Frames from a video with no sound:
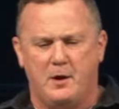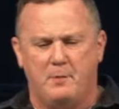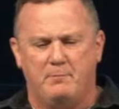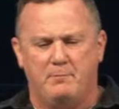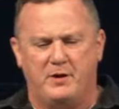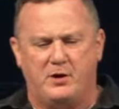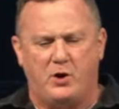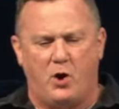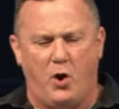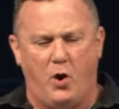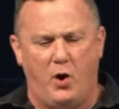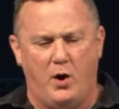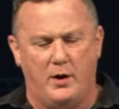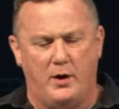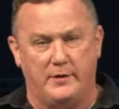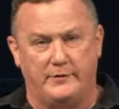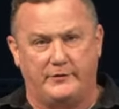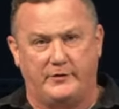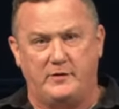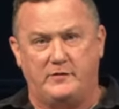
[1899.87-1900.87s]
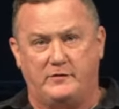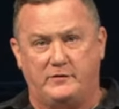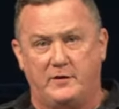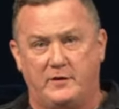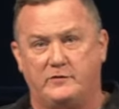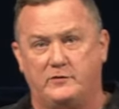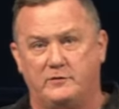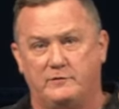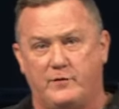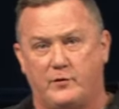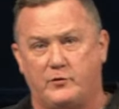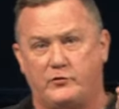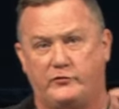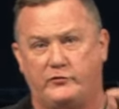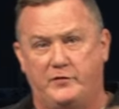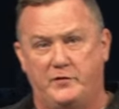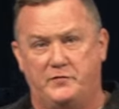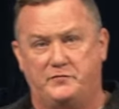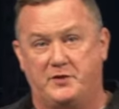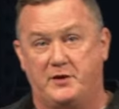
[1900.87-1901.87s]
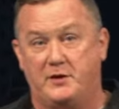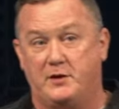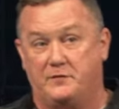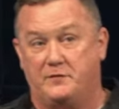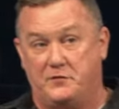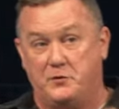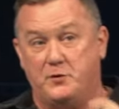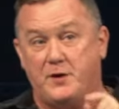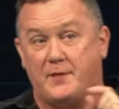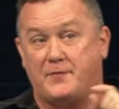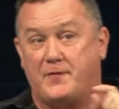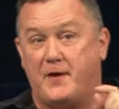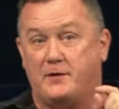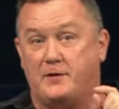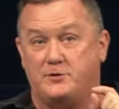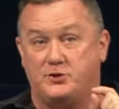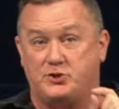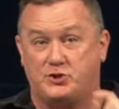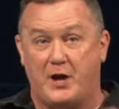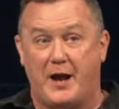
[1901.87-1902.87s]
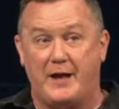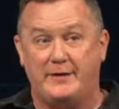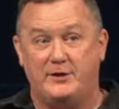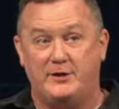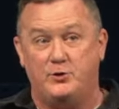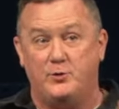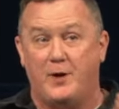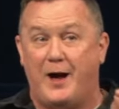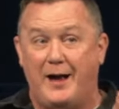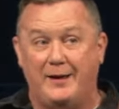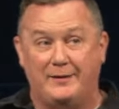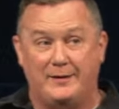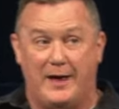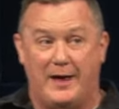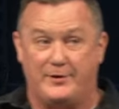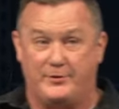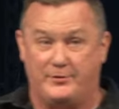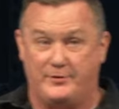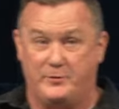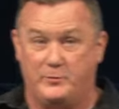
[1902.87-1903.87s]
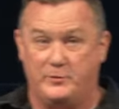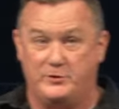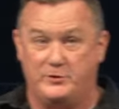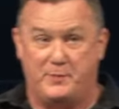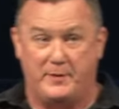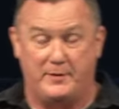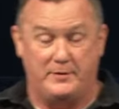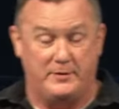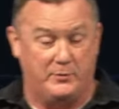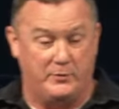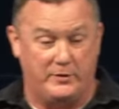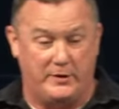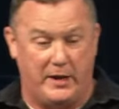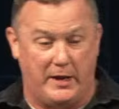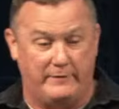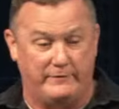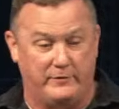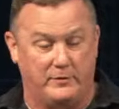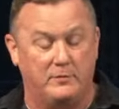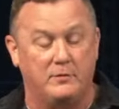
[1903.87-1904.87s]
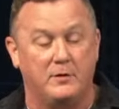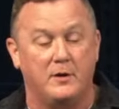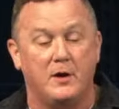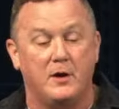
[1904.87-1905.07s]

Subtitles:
Because he says in verse 15, if you got that shiny new highlighter that we gave you,